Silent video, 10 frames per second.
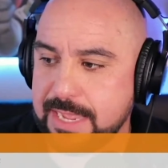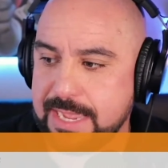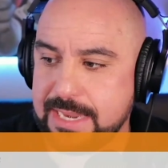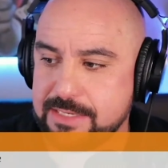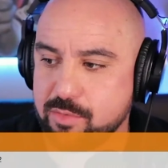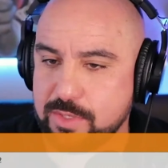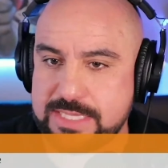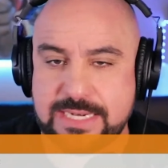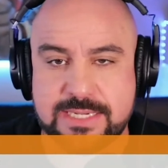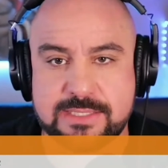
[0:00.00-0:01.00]
And what
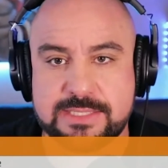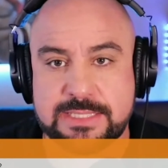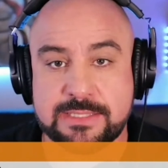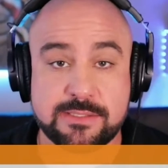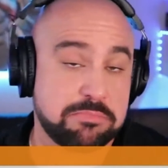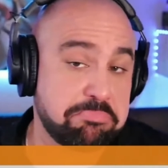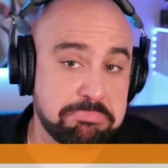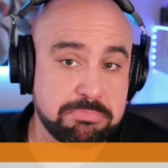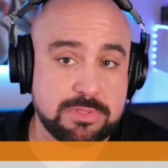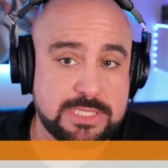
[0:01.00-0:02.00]
that does is
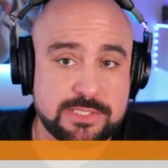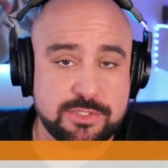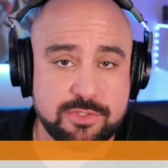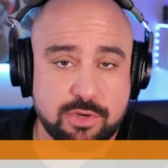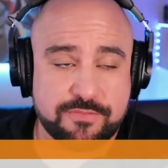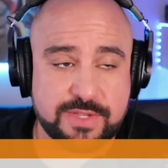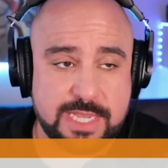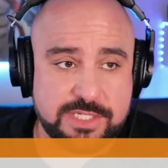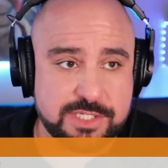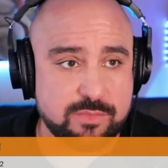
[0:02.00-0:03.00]
gives you a
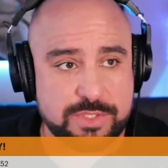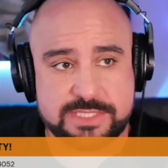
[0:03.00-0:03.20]
notification.